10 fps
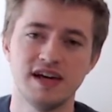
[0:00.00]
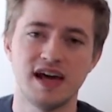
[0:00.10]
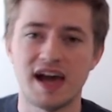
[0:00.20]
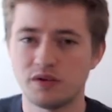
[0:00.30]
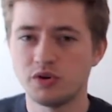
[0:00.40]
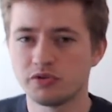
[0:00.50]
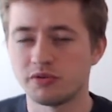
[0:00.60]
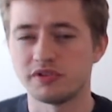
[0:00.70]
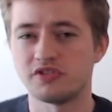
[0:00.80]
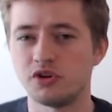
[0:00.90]
And we also
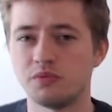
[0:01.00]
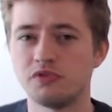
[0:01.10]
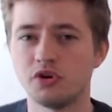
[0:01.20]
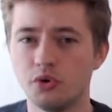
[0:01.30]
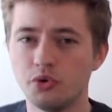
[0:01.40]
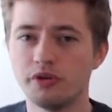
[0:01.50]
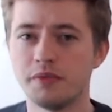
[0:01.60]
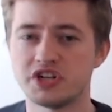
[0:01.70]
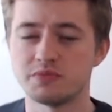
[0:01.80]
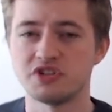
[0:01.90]
assume that all the
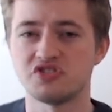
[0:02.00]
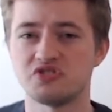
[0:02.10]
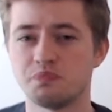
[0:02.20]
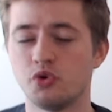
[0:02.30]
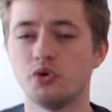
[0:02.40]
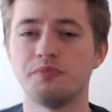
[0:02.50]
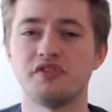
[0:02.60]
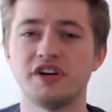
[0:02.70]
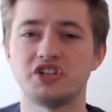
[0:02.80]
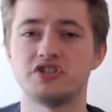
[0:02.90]
measurements or
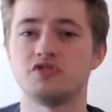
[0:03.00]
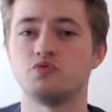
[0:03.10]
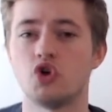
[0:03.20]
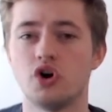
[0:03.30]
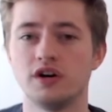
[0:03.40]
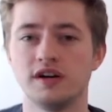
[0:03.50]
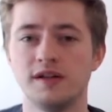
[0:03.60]
observations are wrong,